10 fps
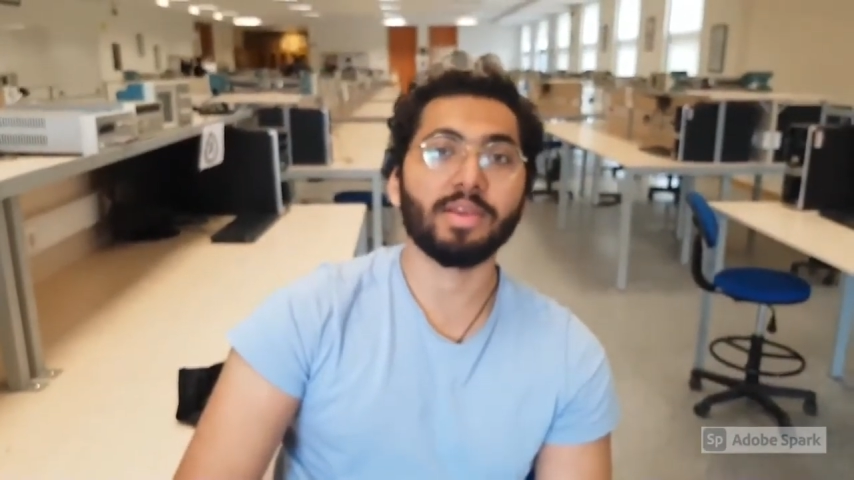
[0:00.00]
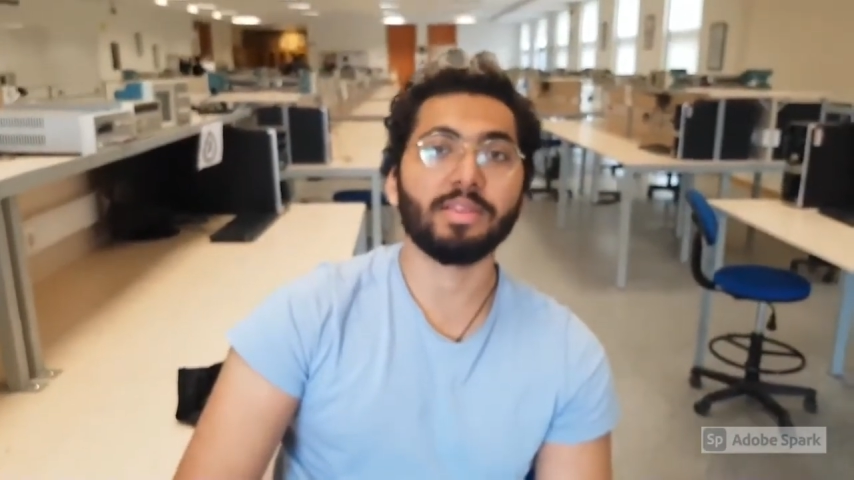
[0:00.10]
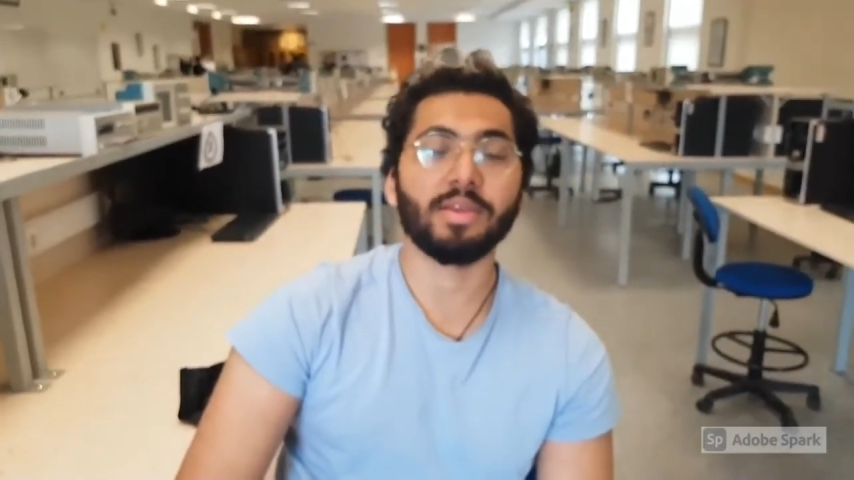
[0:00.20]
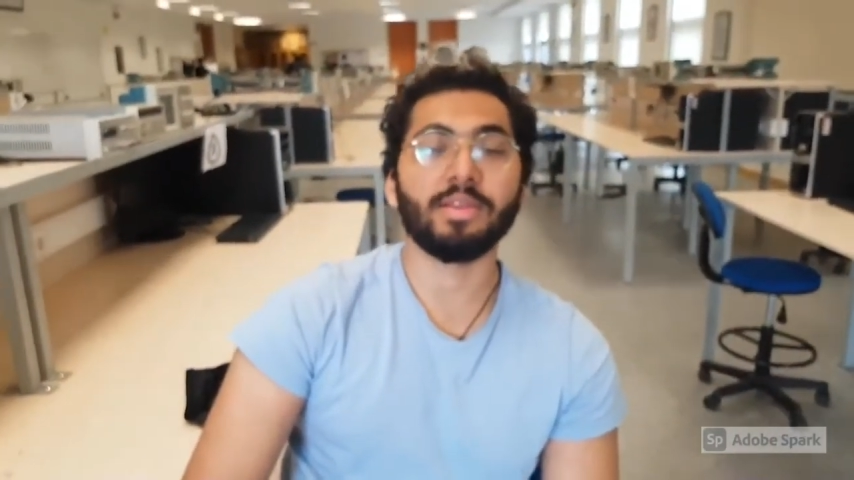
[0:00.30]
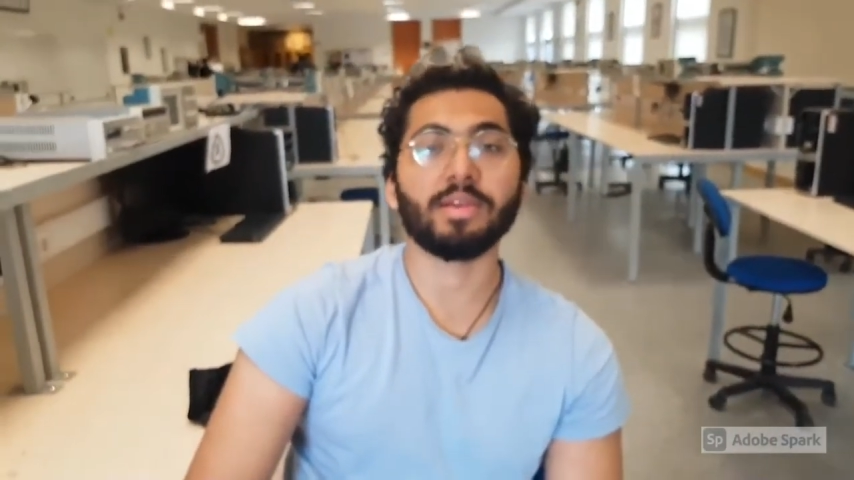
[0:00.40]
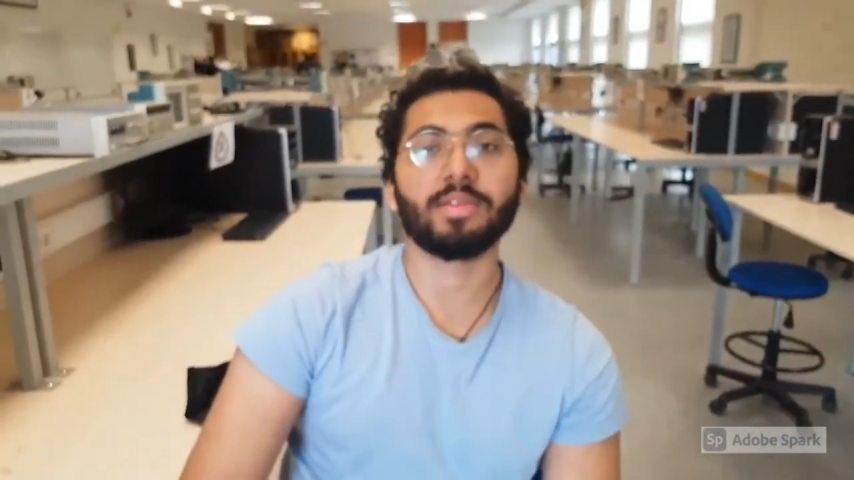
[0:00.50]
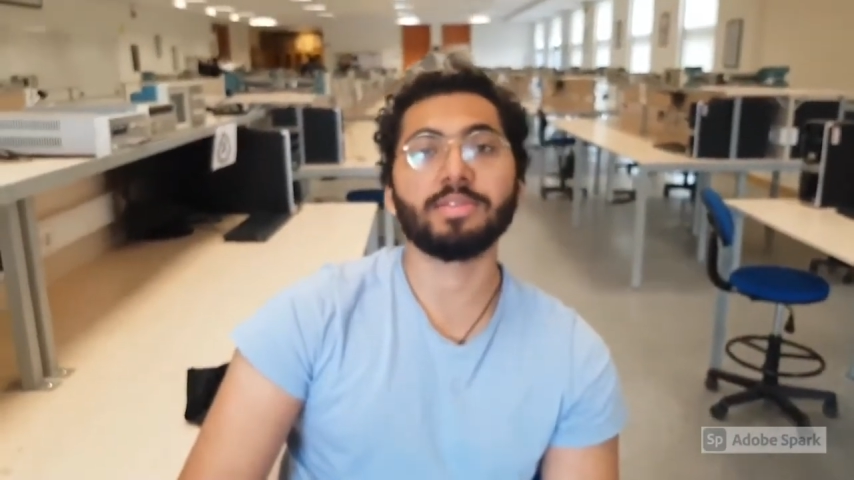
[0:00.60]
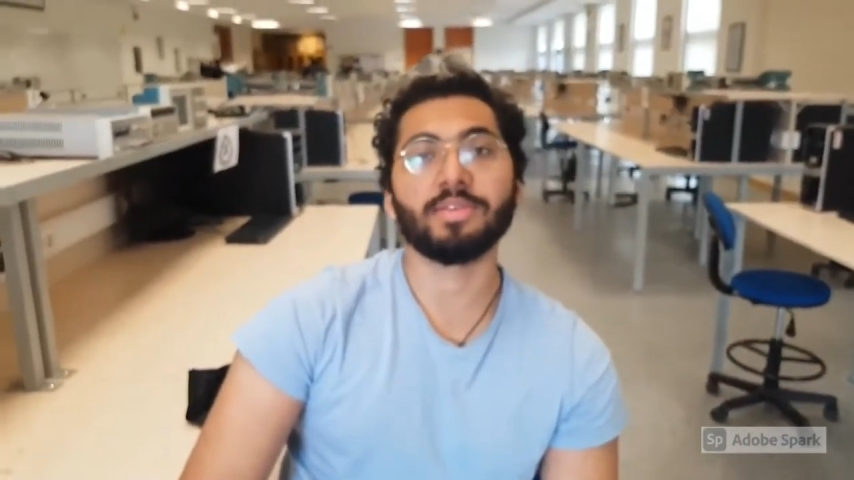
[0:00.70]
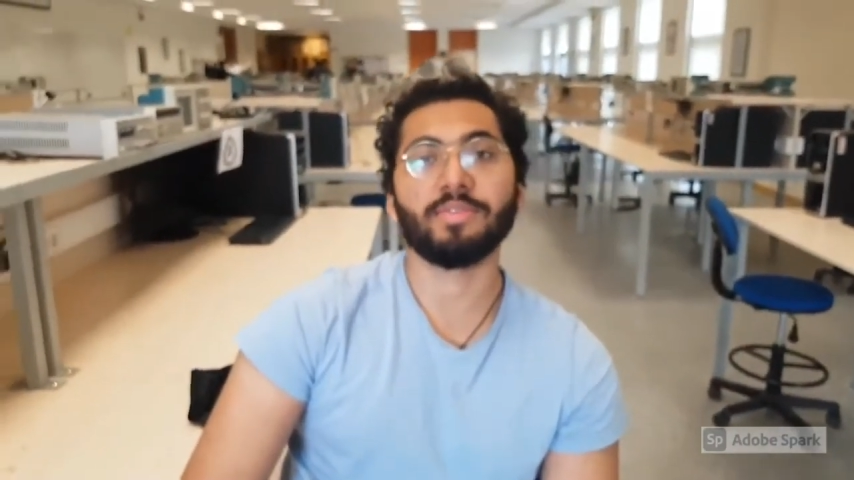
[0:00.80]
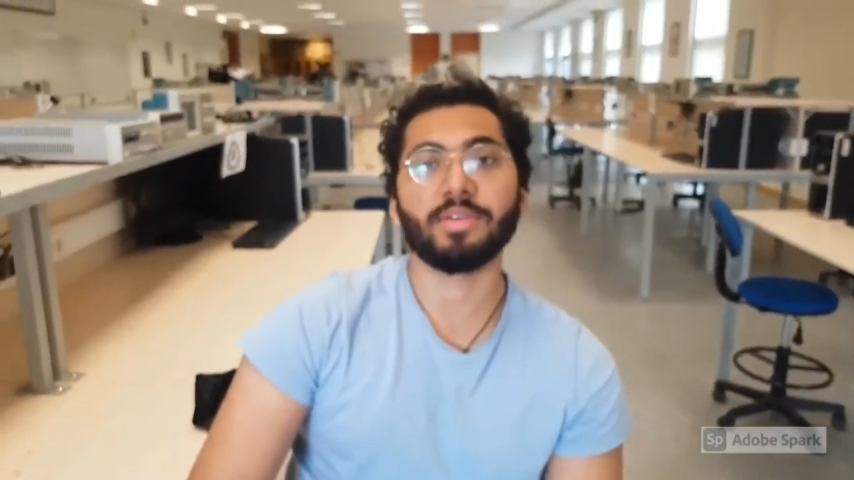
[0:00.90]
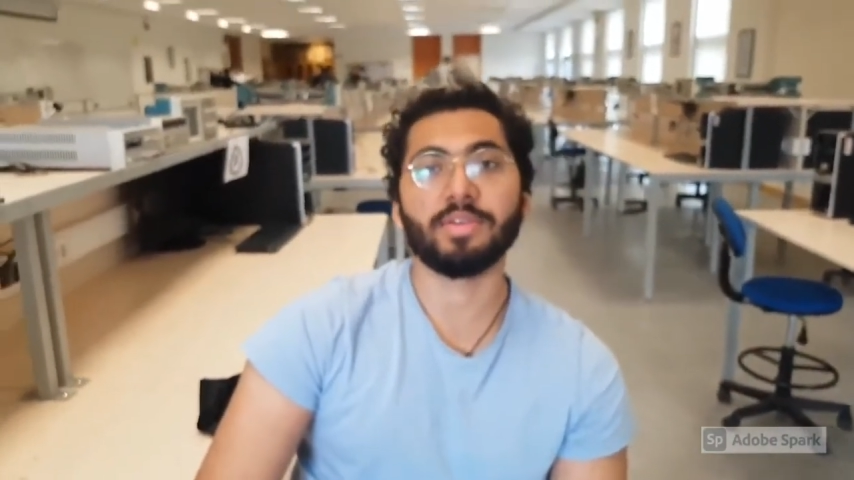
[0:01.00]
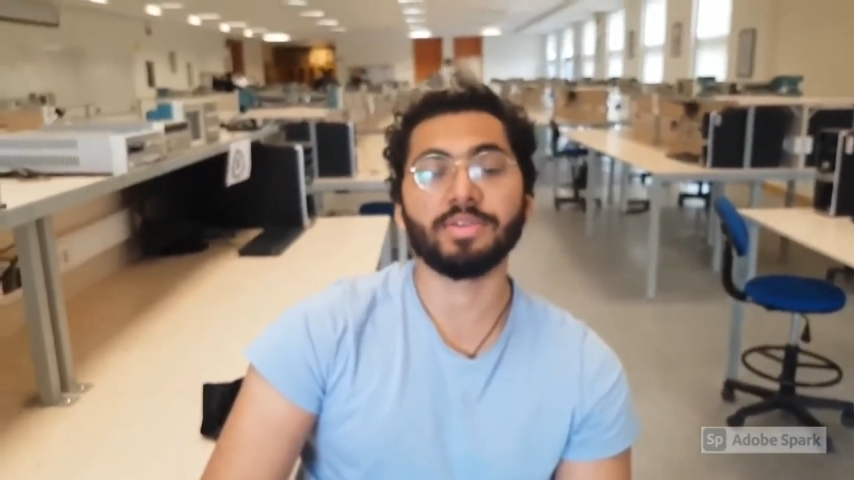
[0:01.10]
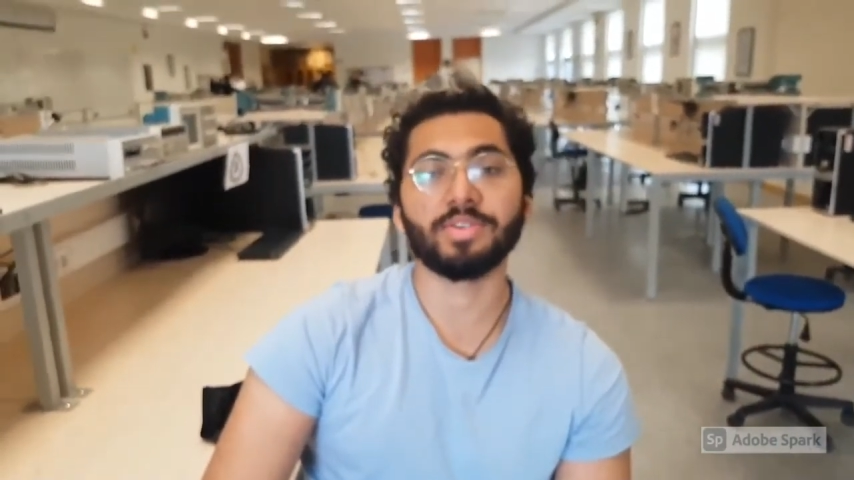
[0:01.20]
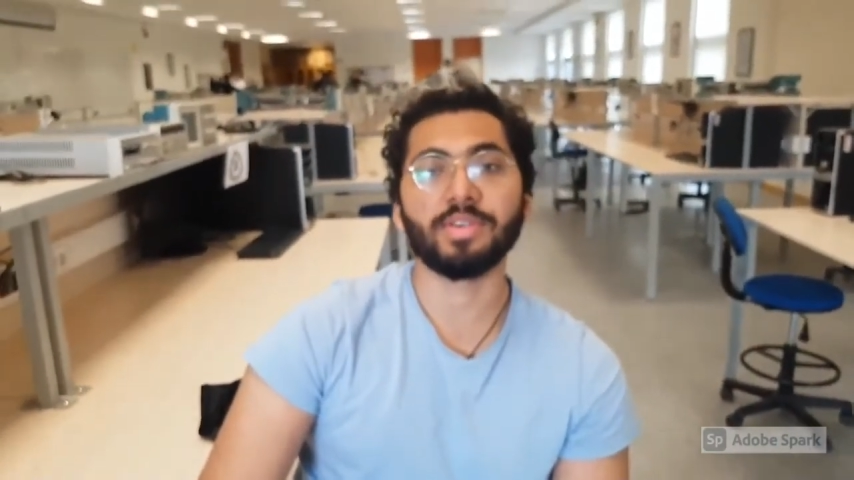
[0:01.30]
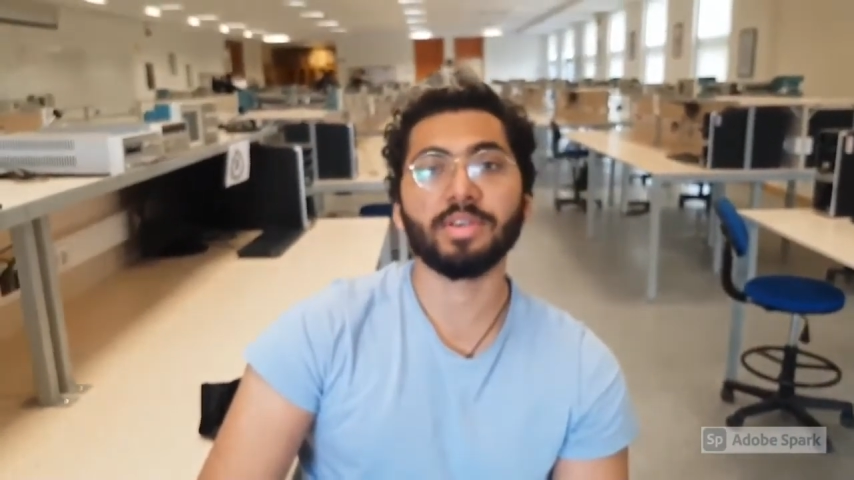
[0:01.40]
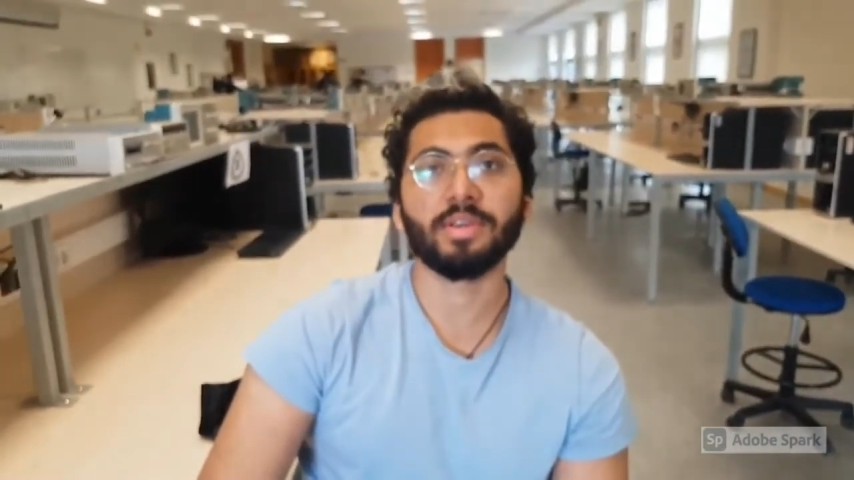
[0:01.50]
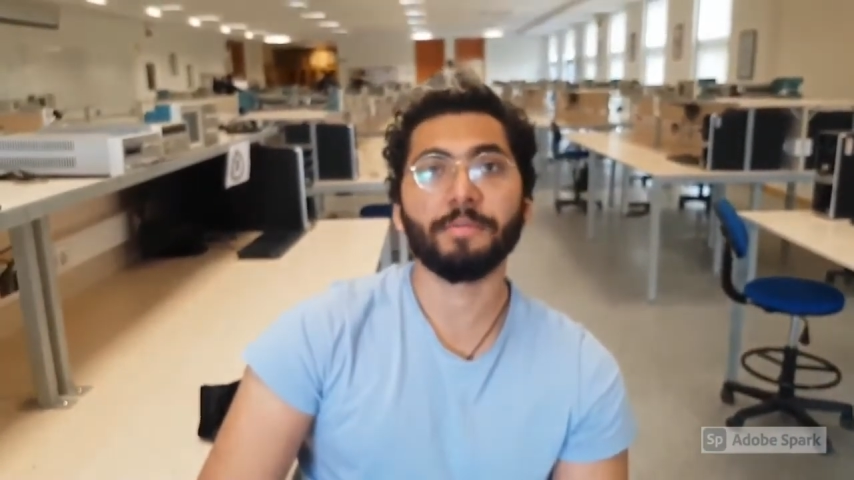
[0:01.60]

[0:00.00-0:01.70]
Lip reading: and the inductance of the tertiary